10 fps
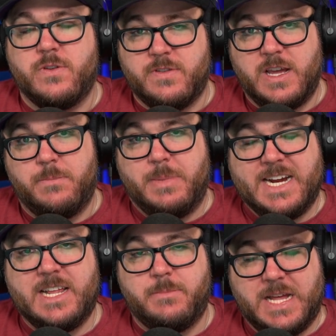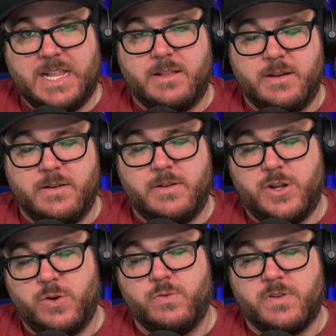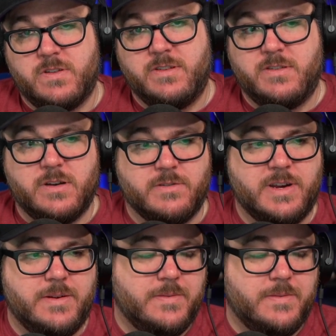is now biting my toes because he's hungry.